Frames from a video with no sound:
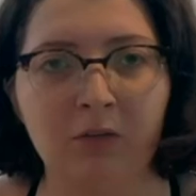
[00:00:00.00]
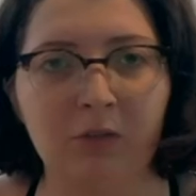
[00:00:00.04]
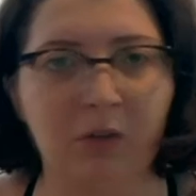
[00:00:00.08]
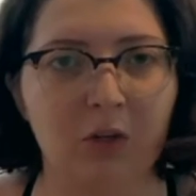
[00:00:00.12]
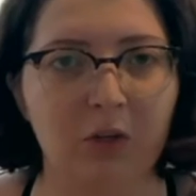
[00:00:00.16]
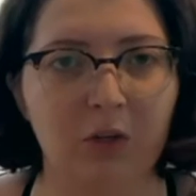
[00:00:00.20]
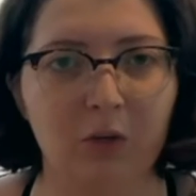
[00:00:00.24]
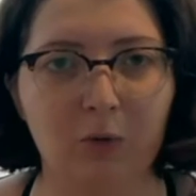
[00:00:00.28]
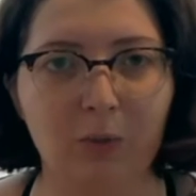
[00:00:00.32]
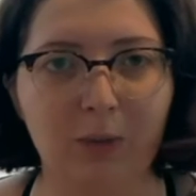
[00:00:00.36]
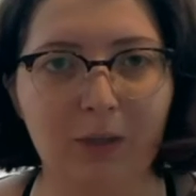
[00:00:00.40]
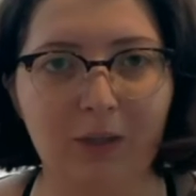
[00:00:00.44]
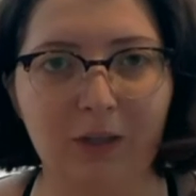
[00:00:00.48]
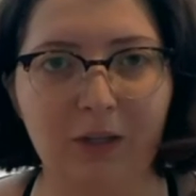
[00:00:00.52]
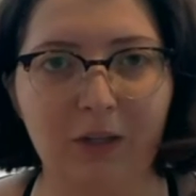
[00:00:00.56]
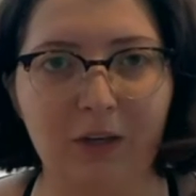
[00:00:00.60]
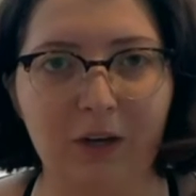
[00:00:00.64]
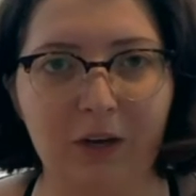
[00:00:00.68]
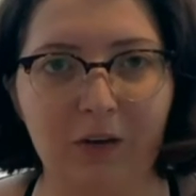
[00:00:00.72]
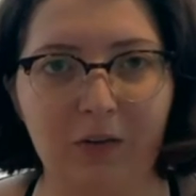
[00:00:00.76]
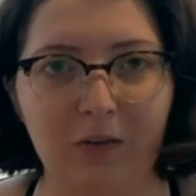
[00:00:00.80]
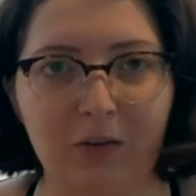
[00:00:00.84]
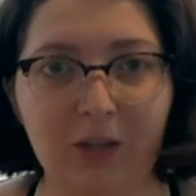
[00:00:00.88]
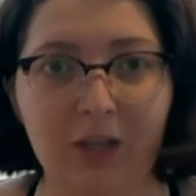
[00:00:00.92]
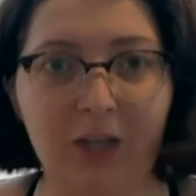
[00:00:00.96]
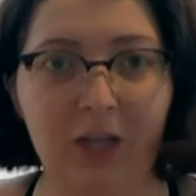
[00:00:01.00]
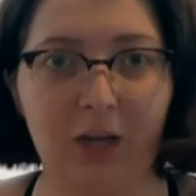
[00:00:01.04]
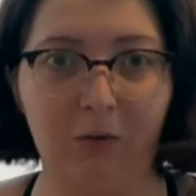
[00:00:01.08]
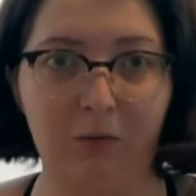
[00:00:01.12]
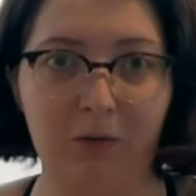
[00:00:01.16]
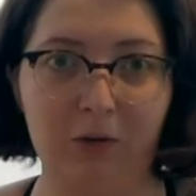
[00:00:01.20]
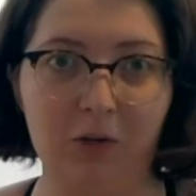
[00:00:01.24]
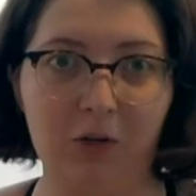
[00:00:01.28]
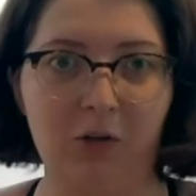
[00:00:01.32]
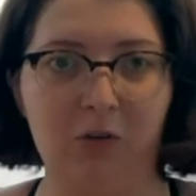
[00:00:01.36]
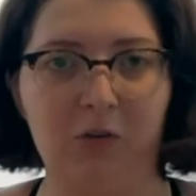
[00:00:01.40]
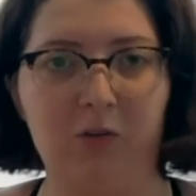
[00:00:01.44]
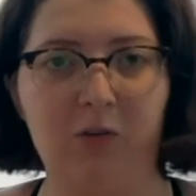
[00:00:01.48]
the New England area, King
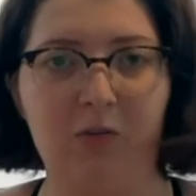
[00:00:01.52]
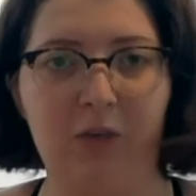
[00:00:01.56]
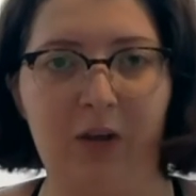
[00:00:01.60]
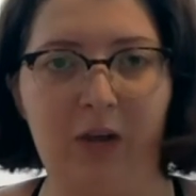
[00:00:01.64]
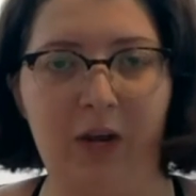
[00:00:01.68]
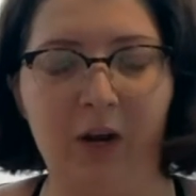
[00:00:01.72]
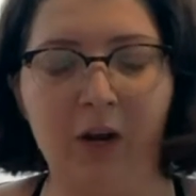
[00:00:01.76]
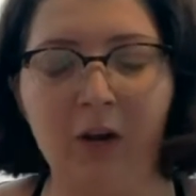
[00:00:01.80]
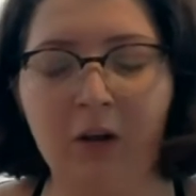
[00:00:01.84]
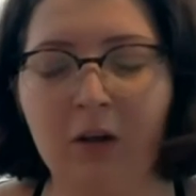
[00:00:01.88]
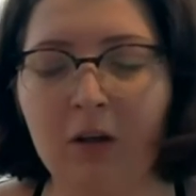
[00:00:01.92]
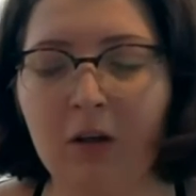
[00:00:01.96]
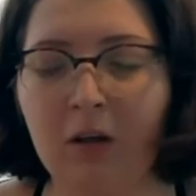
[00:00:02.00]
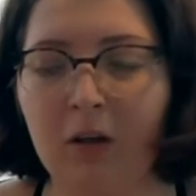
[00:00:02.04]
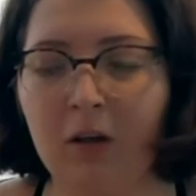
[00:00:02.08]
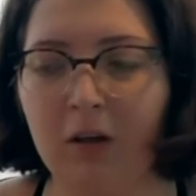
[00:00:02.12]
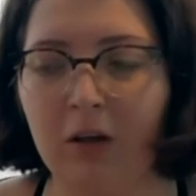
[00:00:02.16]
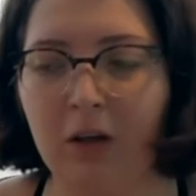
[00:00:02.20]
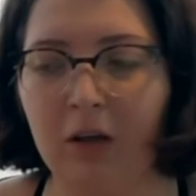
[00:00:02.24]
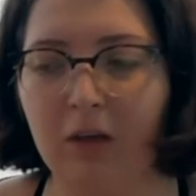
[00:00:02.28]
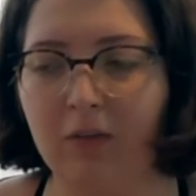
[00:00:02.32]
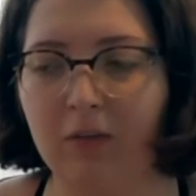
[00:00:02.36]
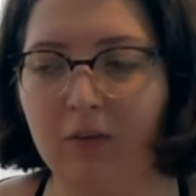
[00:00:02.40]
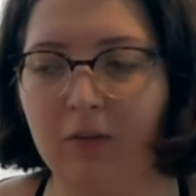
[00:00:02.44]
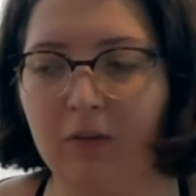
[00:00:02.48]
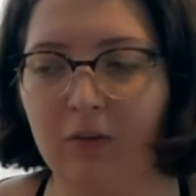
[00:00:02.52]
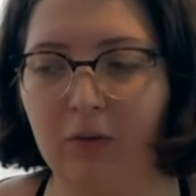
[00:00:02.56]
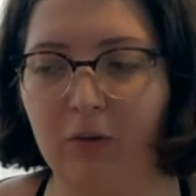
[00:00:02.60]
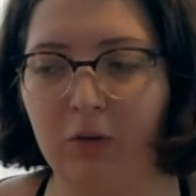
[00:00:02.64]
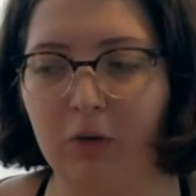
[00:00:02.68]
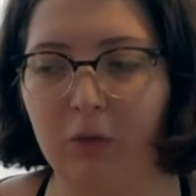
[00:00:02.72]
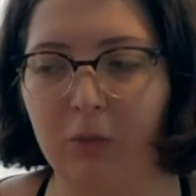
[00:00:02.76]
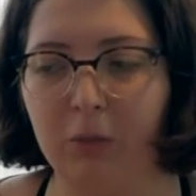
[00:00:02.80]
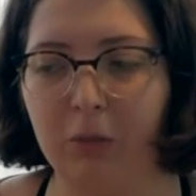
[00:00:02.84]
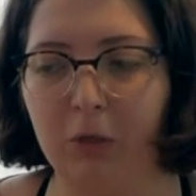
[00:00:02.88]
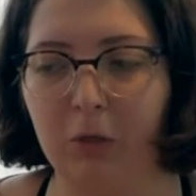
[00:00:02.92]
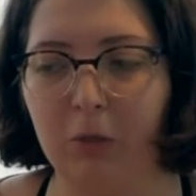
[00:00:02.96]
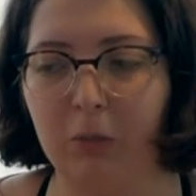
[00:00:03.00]
Richard's Fair, if it's going
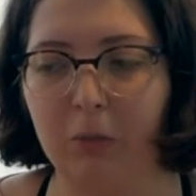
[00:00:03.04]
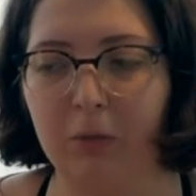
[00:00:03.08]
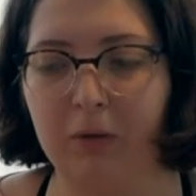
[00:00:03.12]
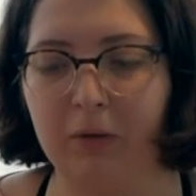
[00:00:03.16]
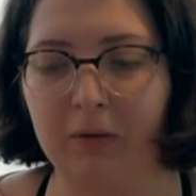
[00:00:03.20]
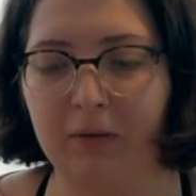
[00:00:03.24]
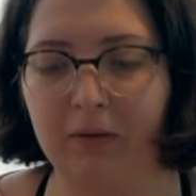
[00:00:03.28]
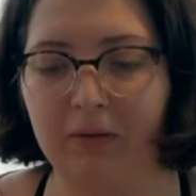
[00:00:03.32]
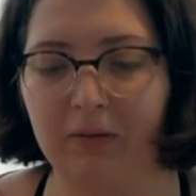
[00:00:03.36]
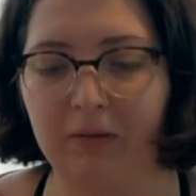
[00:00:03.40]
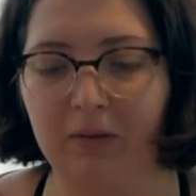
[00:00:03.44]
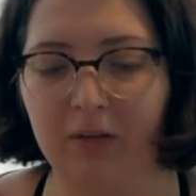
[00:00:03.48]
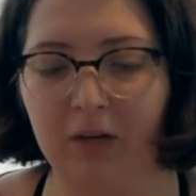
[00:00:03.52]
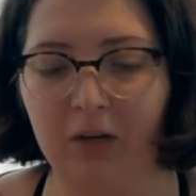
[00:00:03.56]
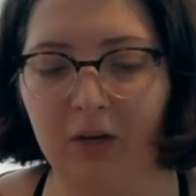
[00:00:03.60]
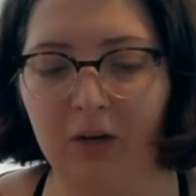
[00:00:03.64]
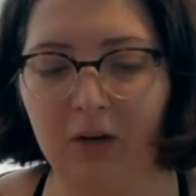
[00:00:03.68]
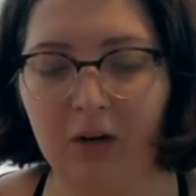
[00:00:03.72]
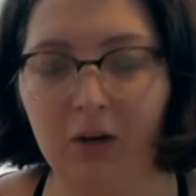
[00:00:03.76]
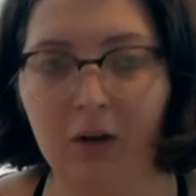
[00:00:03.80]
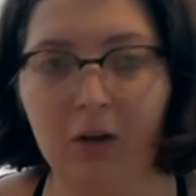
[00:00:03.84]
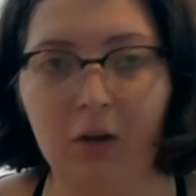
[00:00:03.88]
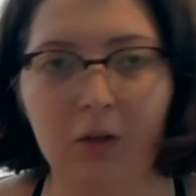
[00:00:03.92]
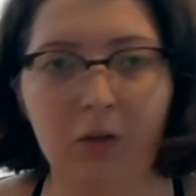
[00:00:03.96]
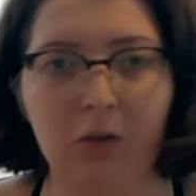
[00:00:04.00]
to be open this year.